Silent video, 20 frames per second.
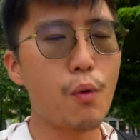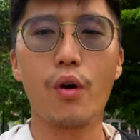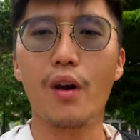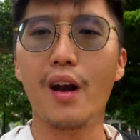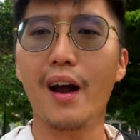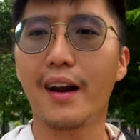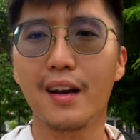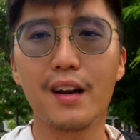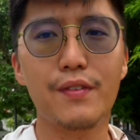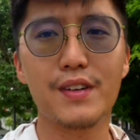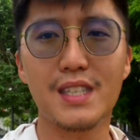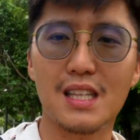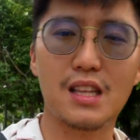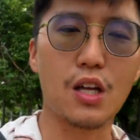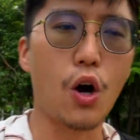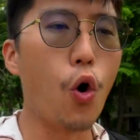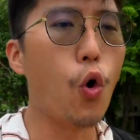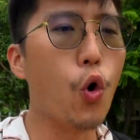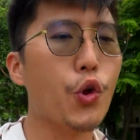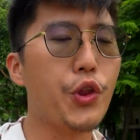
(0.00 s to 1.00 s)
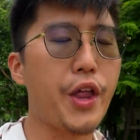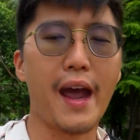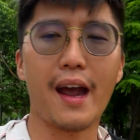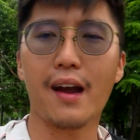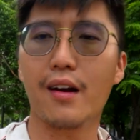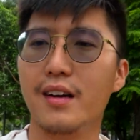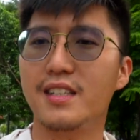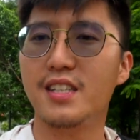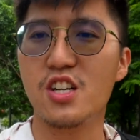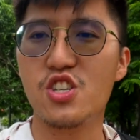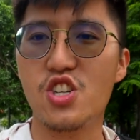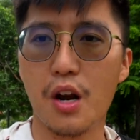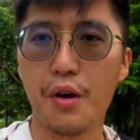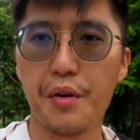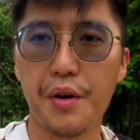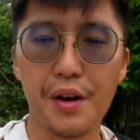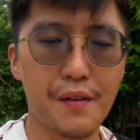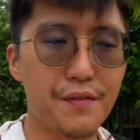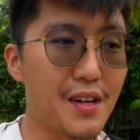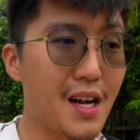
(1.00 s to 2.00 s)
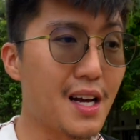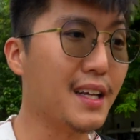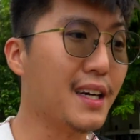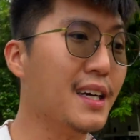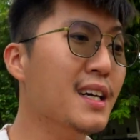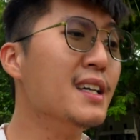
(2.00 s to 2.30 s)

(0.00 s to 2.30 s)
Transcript: we're not gonna visit the old heritage area of Delhi.